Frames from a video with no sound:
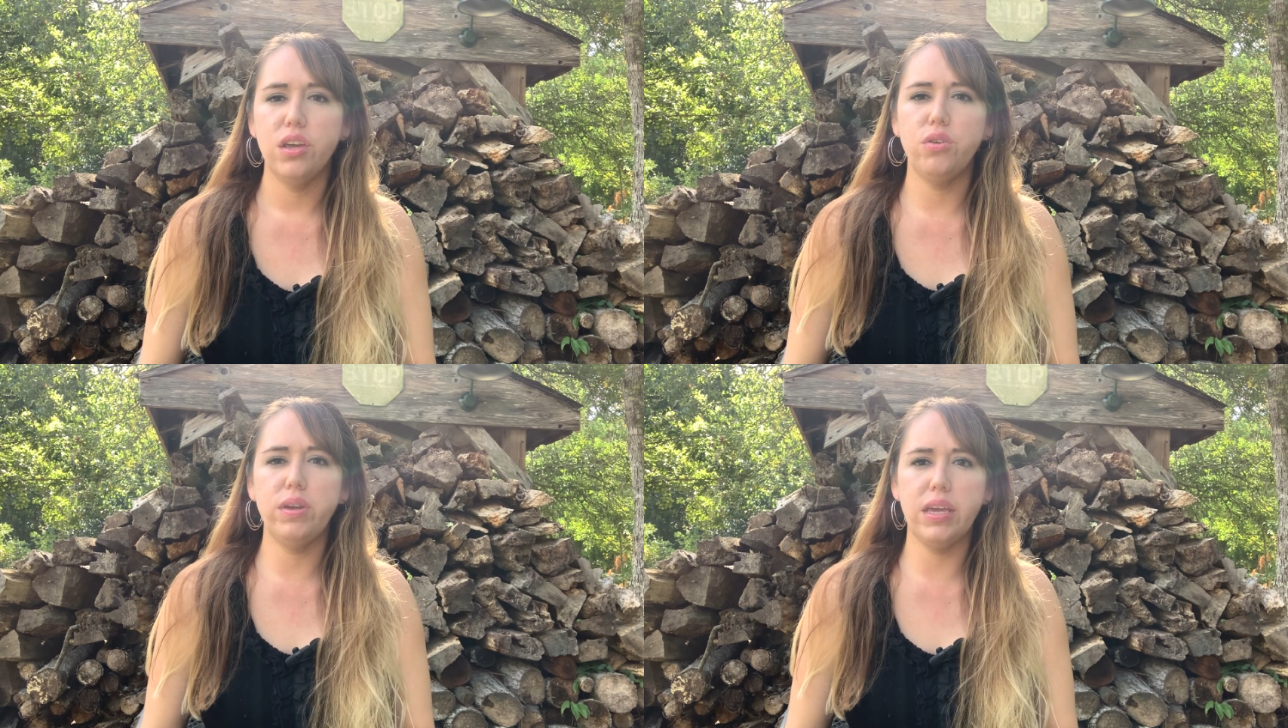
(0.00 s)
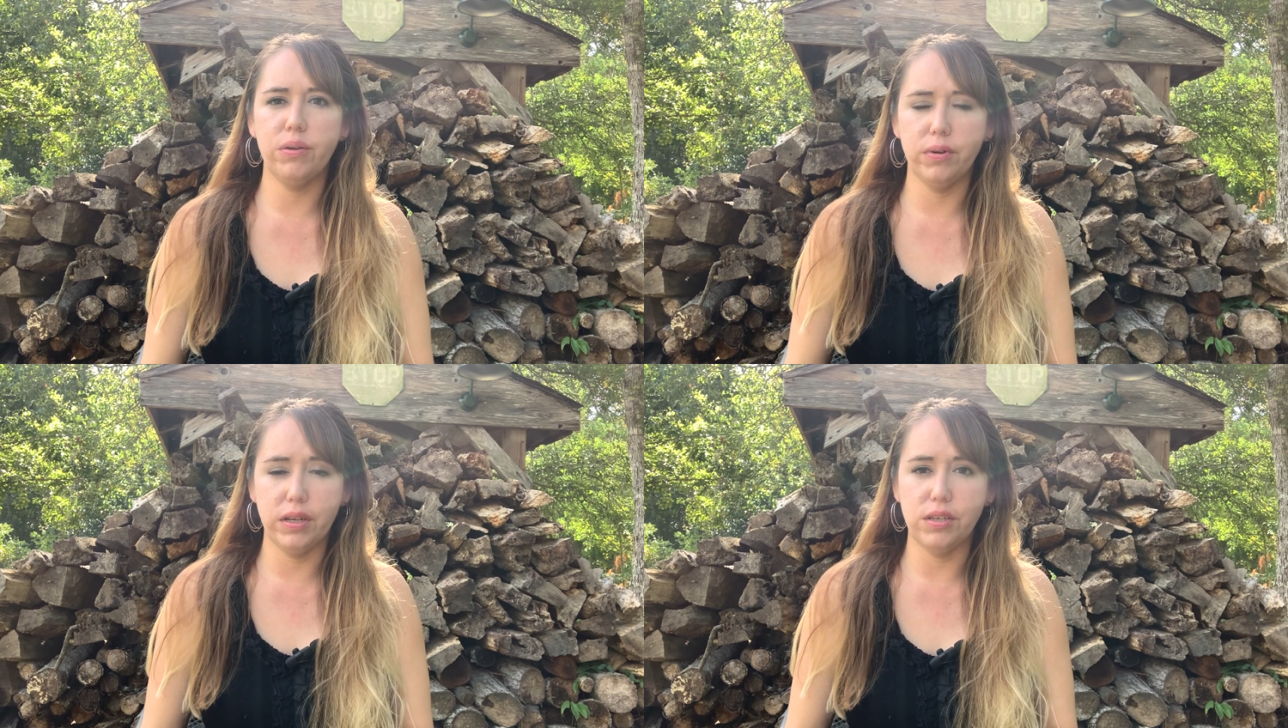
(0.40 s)
You
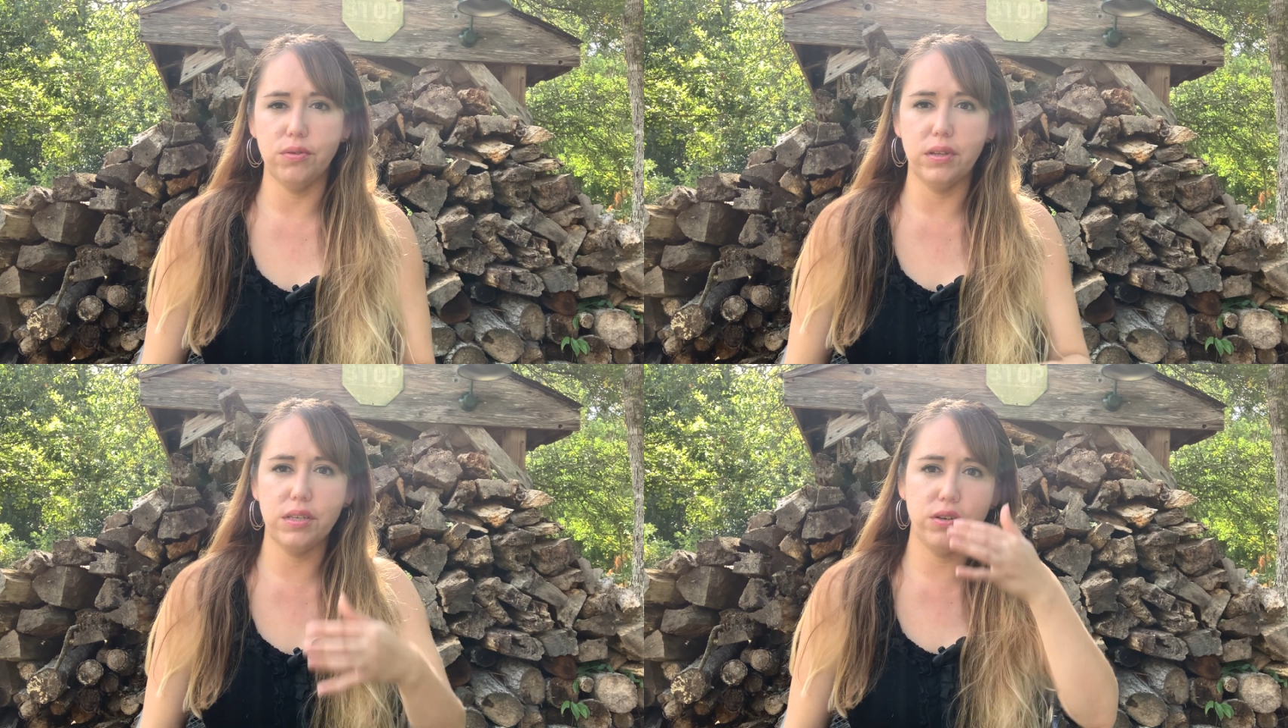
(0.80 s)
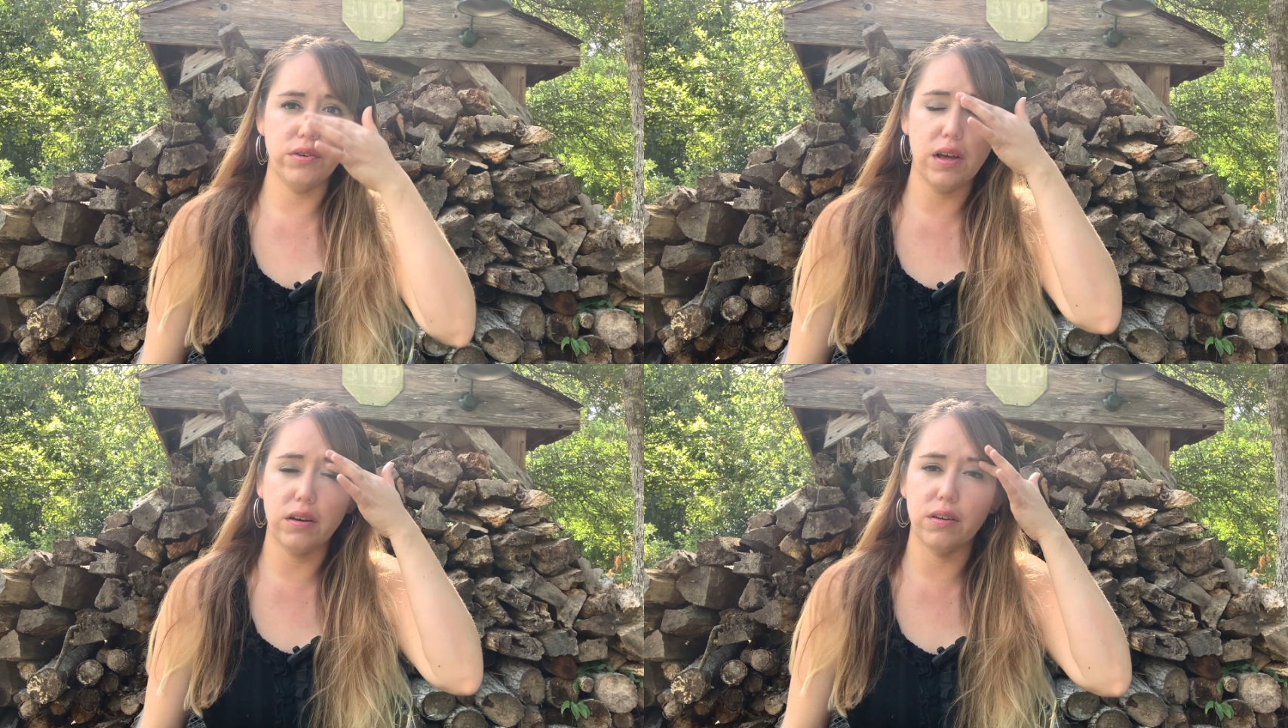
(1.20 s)
can't really do this. You're
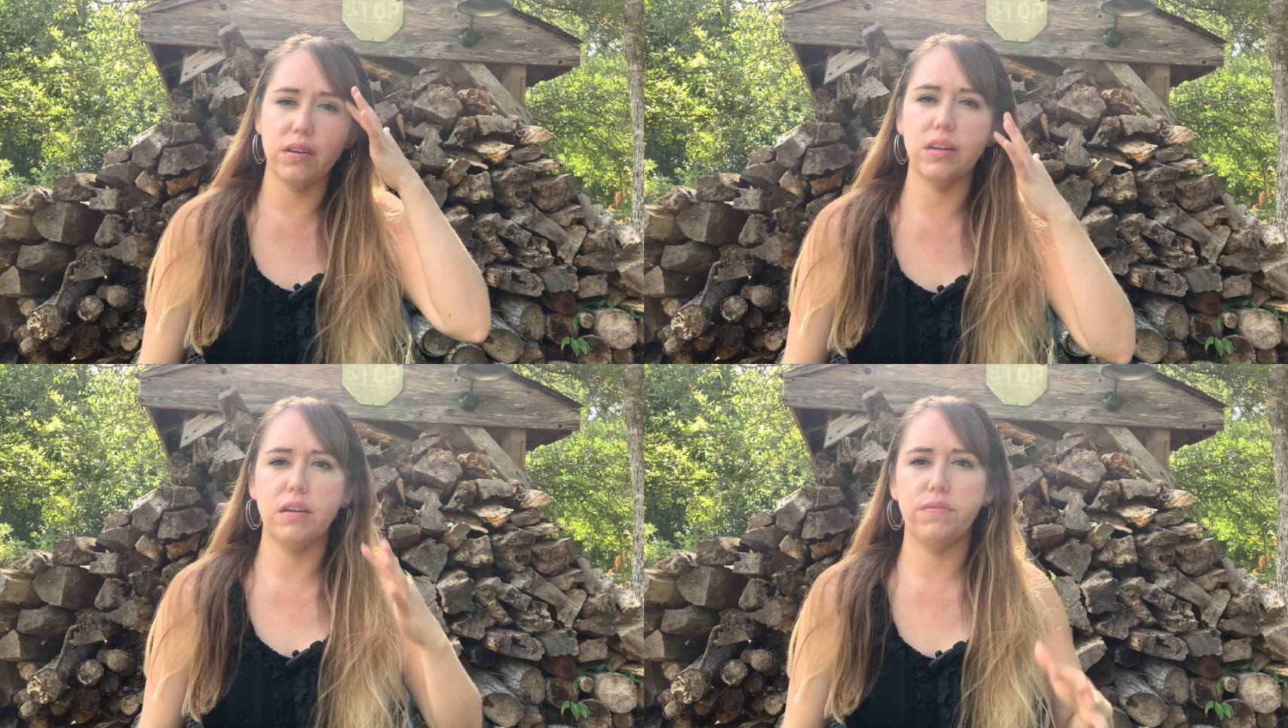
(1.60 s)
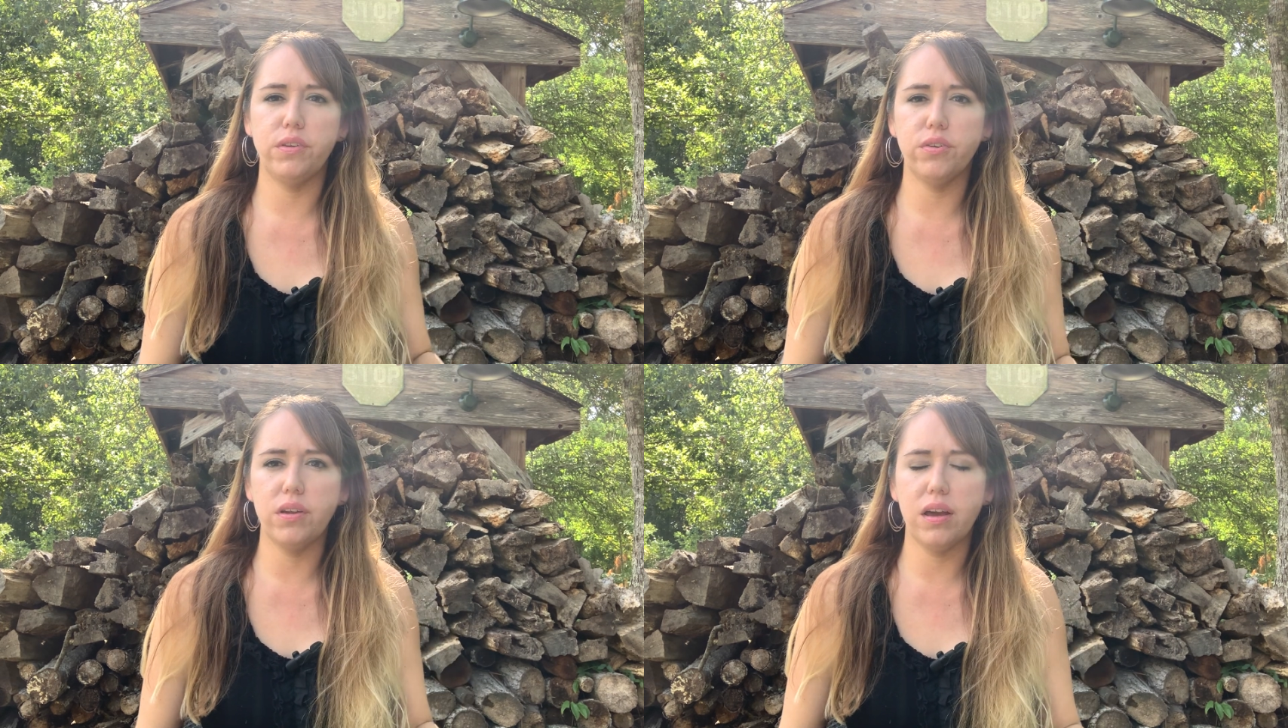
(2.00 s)
not good enough.
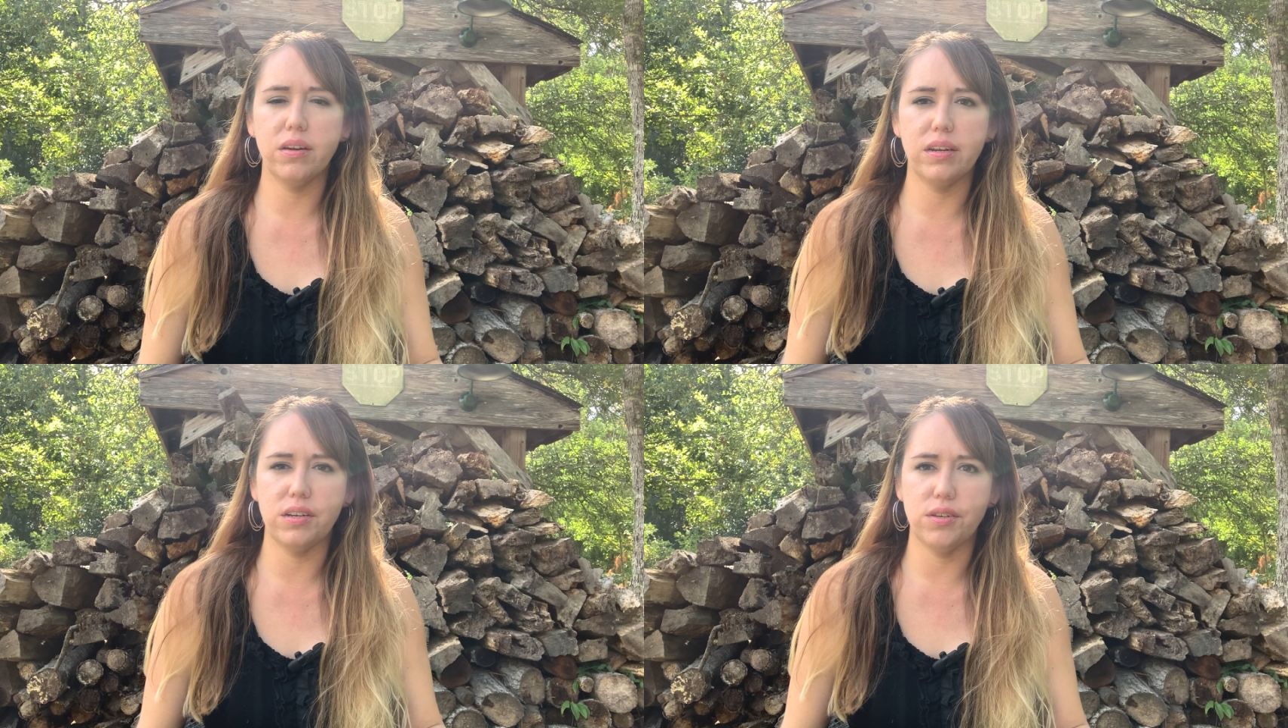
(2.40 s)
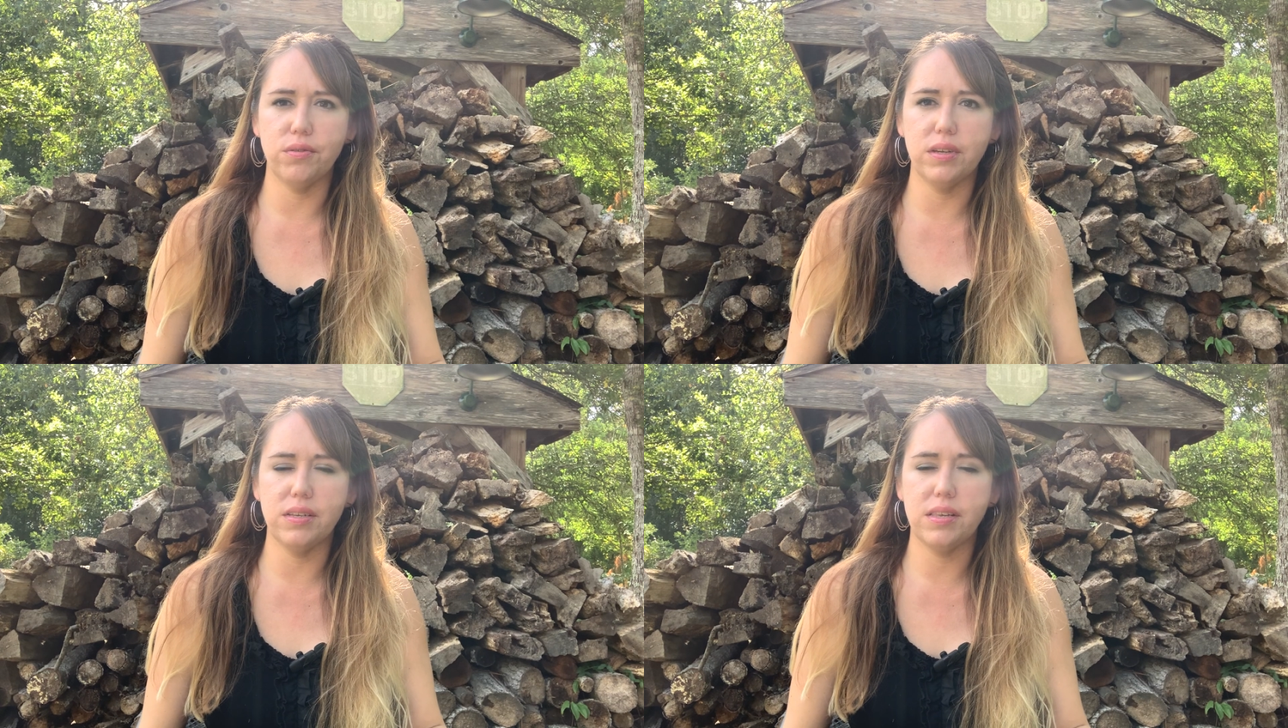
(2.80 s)
You're not going to
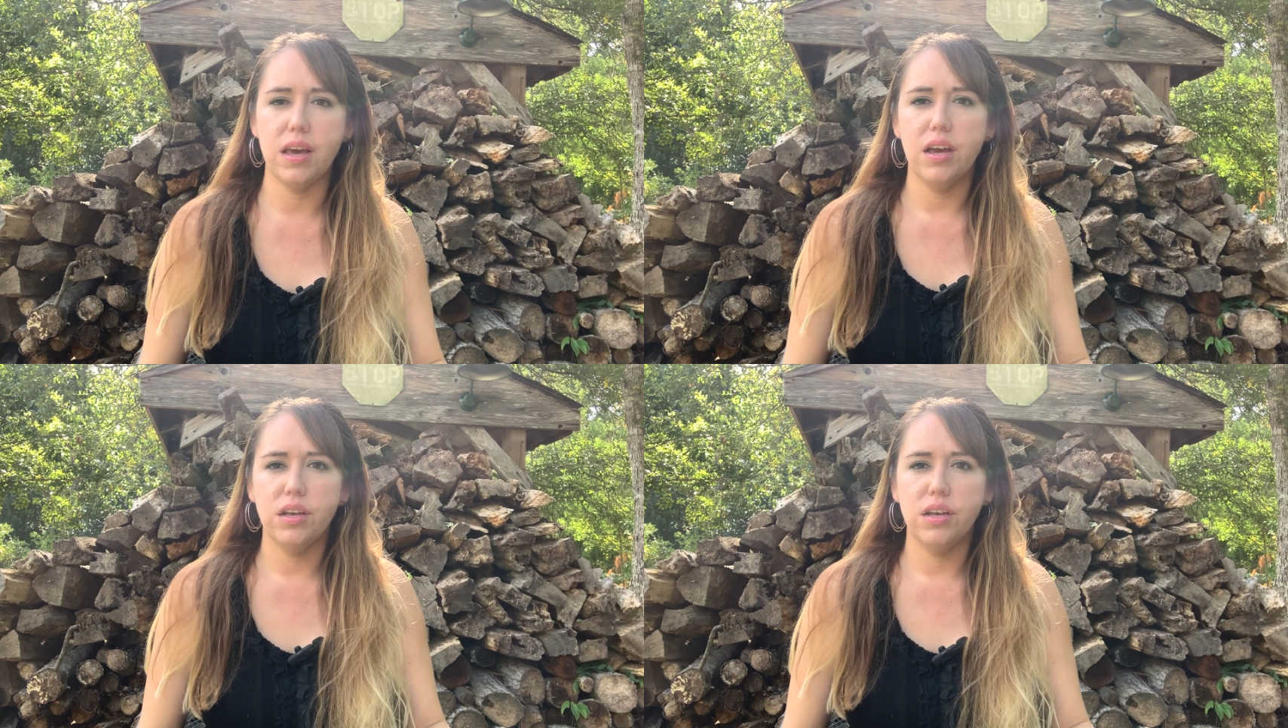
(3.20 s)
do this.